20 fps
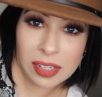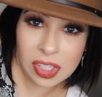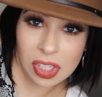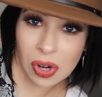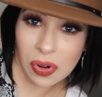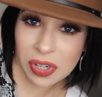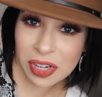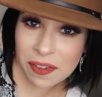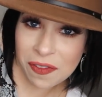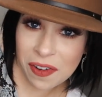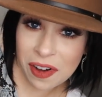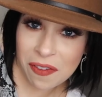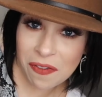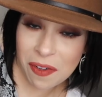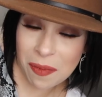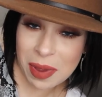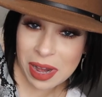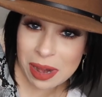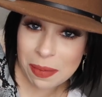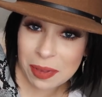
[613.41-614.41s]
so different
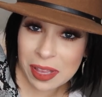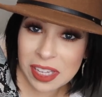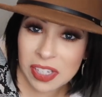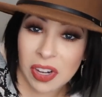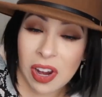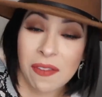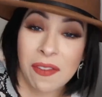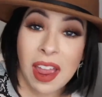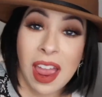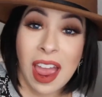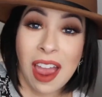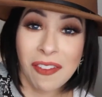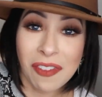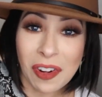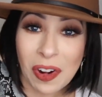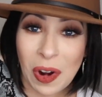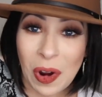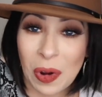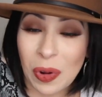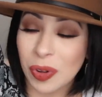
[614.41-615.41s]
from any blazer I've
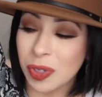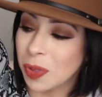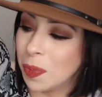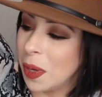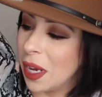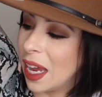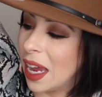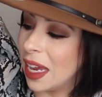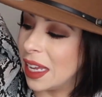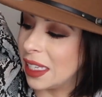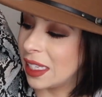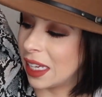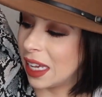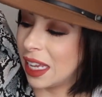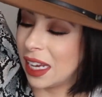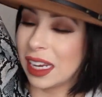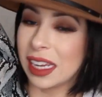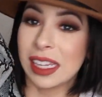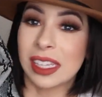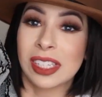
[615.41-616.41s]
ever owned because
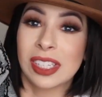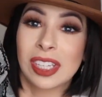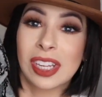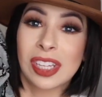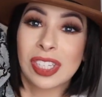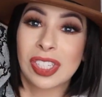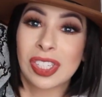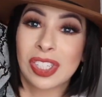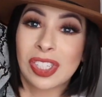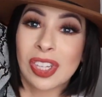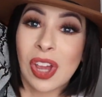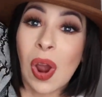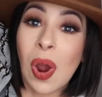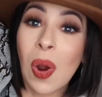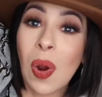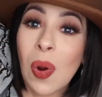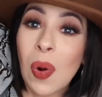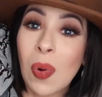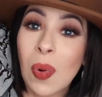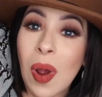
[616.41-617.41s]
it is
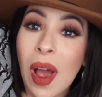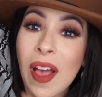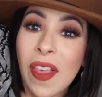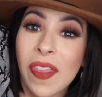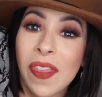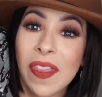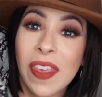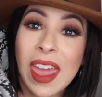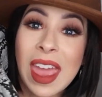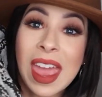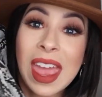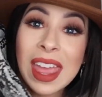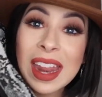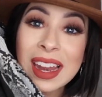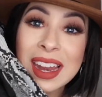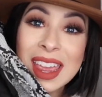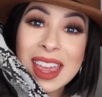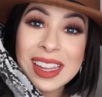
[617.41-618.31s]
so thin.